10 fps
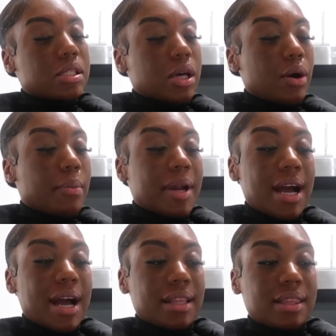so but
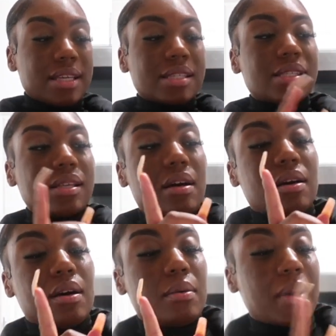i got this
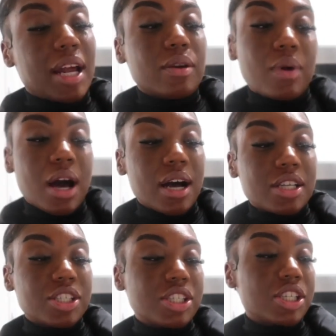um, body
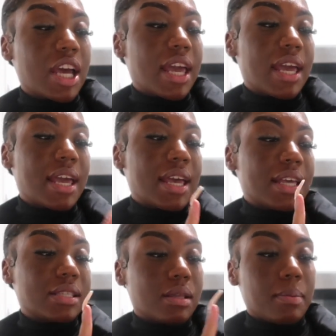wash it
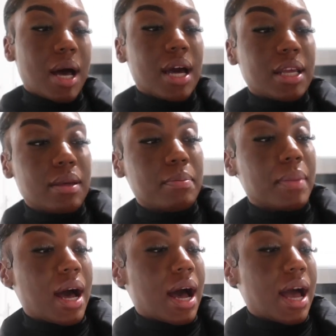is the body
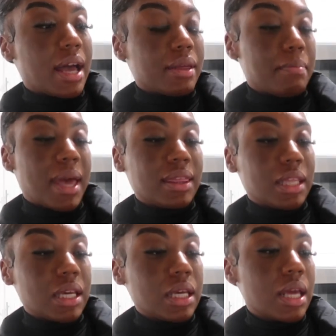by
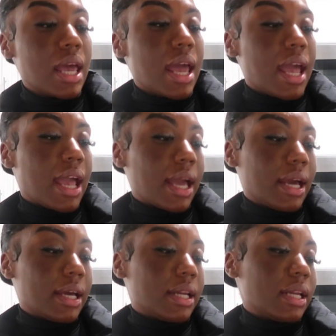method
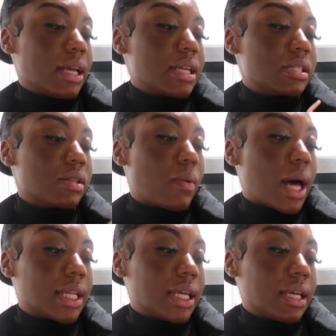and it's
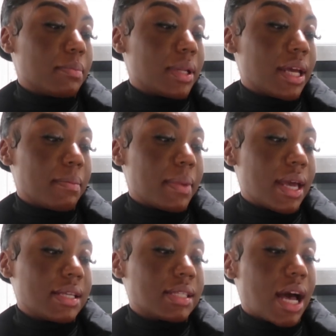squalene
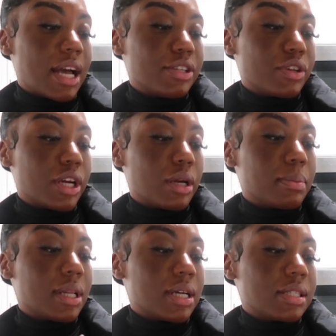plant-based hydrator
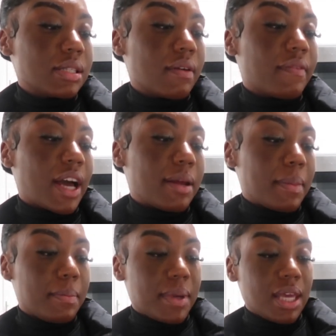plus
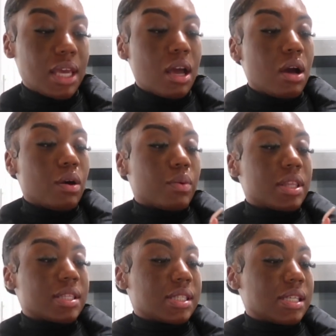vitamin b
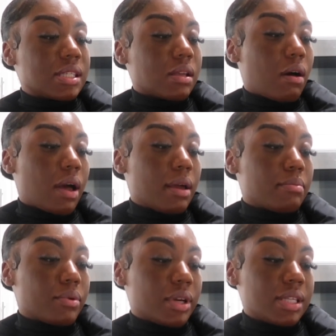with sea salt
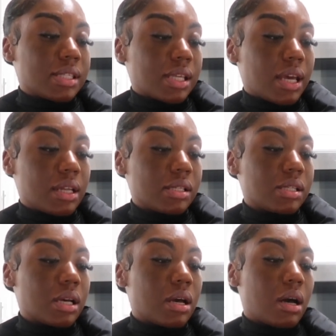and Breeze
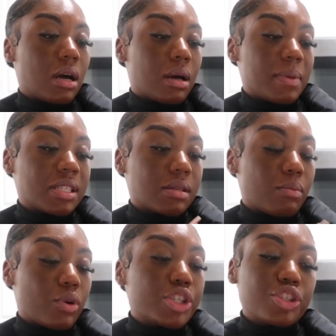scent um, it's
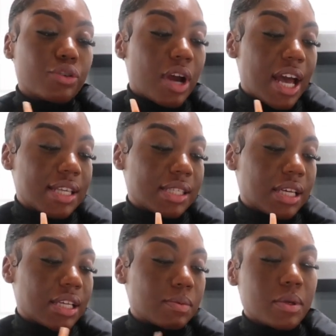
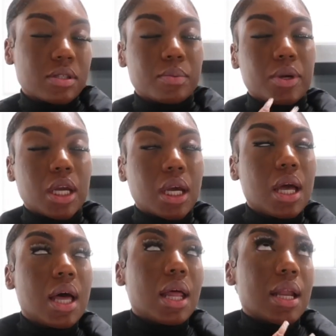moisturizing it's supposed to bring
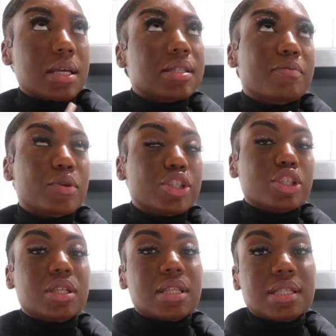lots of moisture
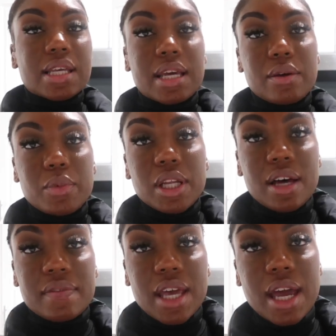to the skin and we
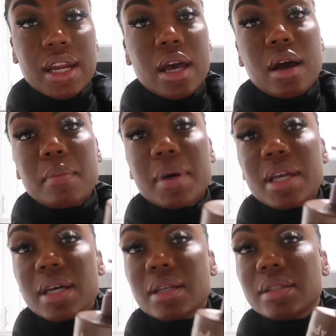love that but
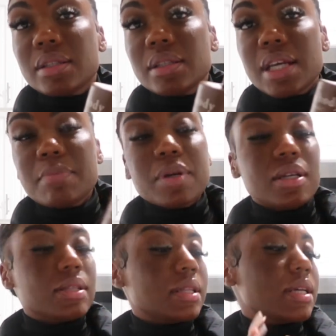yeah they
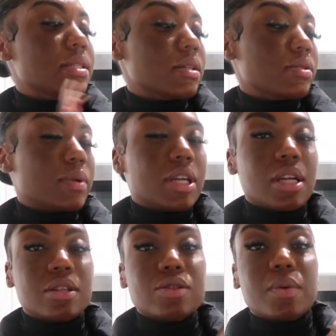put they took
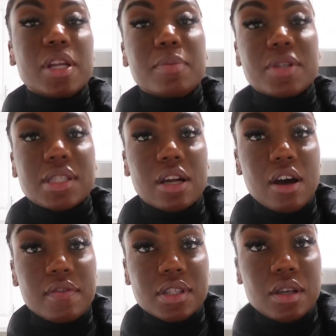20 20 percent
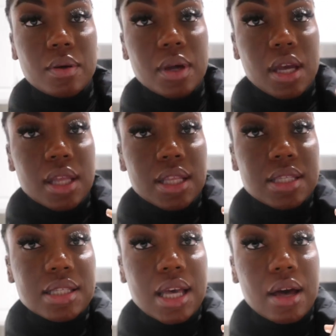off so
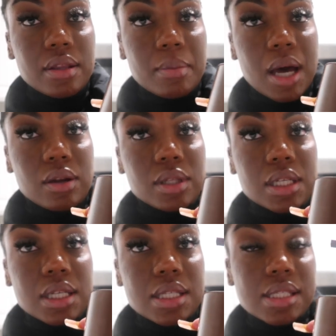this is how the bottle
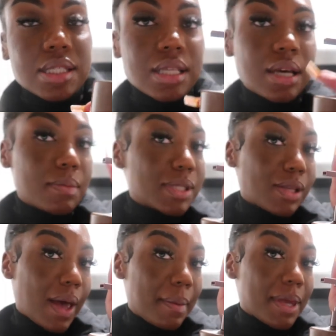looks i'm
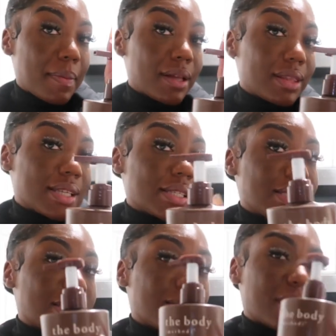so happy about this
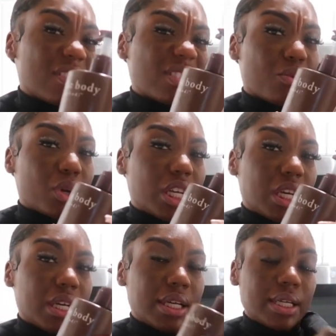this smells really
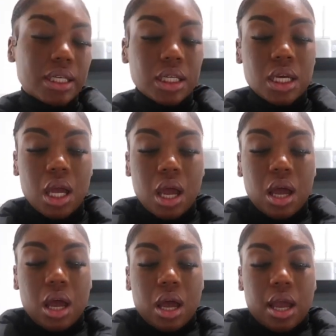
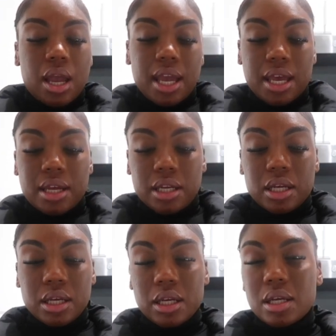good and
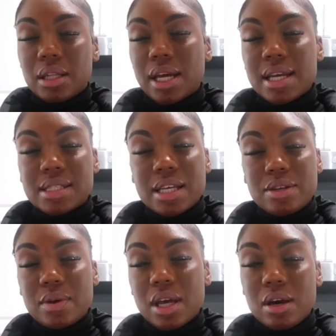like i
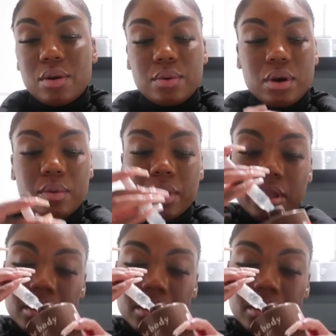say, you can't go wrong with